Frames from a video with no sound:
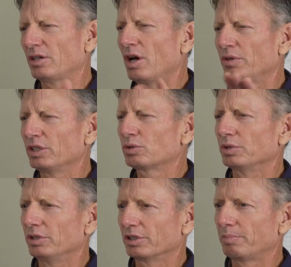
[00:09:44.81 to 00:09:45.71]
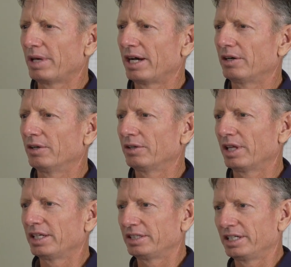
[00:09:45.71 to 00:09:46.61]
no, this would look better
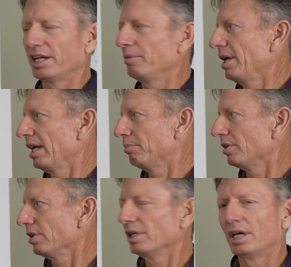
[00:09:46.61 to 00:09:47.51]
than it did on paper.